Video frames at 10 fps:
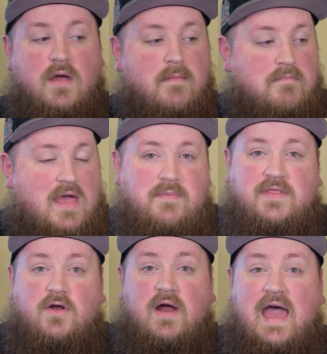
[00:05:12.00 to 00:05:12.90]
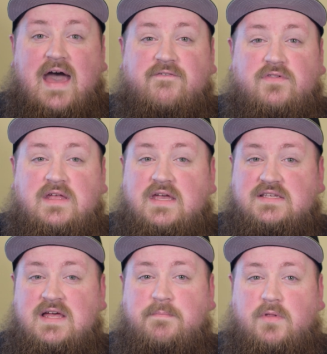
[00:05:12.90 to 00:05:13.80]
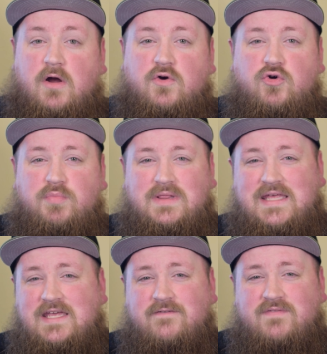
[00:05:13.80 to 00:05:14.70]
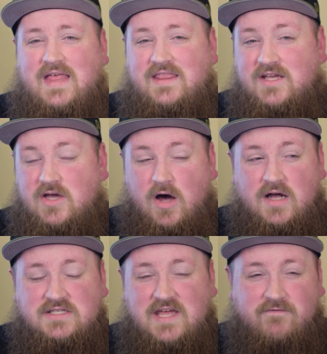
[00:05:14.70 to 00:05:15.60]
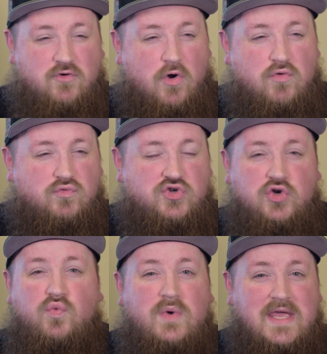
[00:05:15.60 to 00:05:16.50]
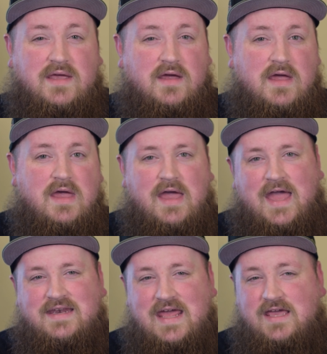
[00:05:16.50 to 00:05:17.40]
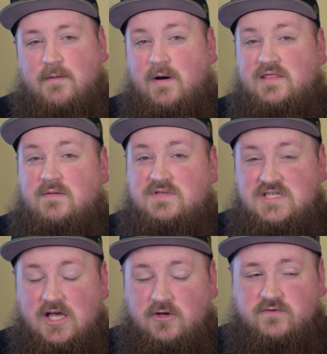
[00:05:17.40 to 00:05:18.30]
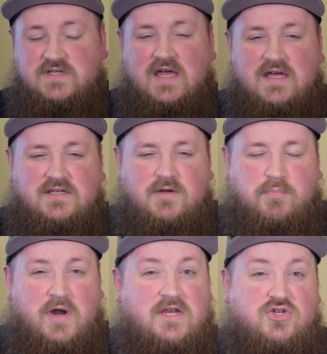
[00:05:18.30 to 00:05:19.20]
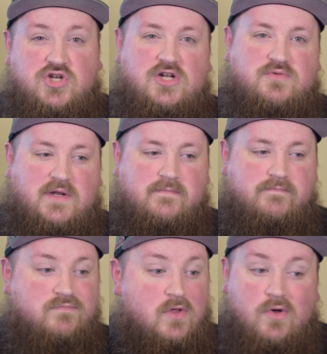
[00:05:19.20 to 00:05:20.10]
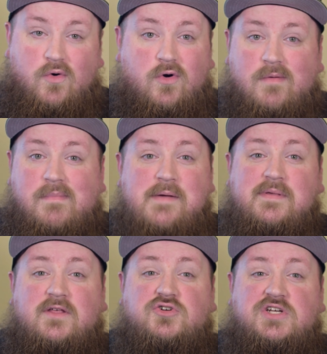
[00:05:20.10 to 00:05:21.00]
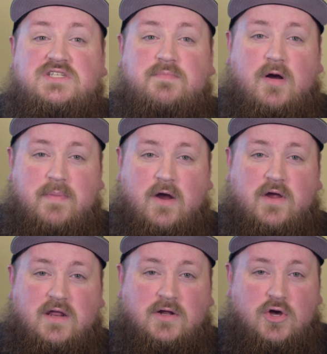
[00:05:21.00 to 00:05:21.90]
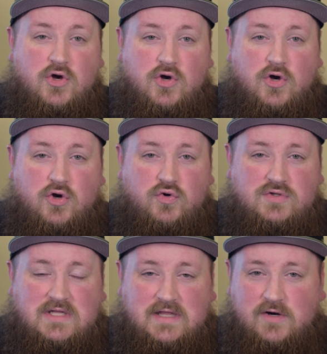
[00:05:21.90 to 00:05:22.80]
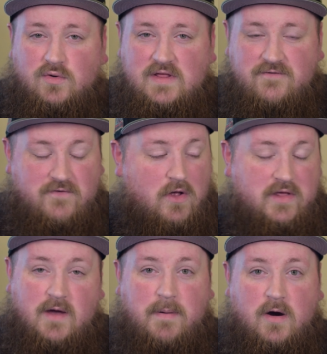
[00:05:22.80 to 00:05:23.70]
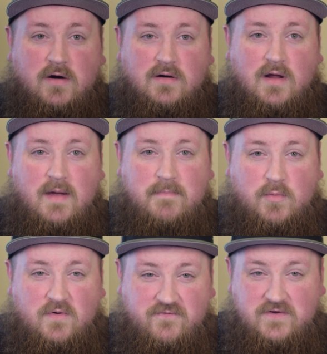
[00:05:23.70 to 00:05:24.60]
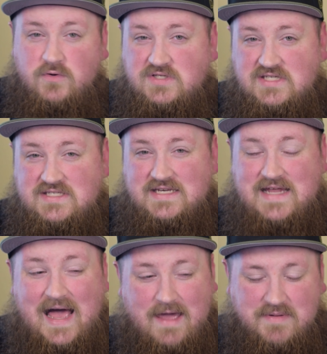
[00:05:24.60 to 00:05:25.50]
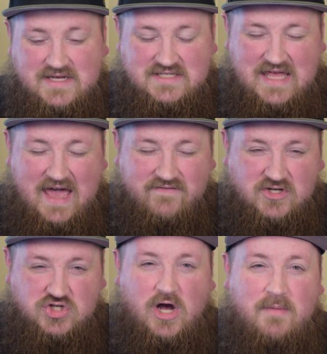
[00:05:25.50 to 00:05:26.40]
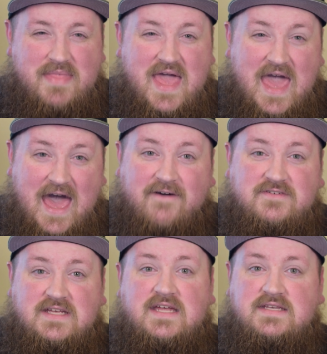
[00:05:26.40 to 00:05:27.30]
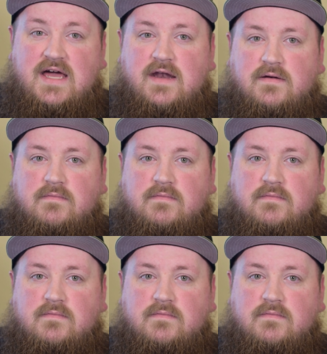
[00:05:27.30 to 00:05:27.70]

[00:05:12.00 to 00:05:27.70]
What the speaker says: Maybe they're a halfling exemplar who believe that the gods have grown too weak and take it upon themselves to bring judgment. Or maybe they're just a barbarian who's literally falling apart but refuses to die because they have a job they have to get done.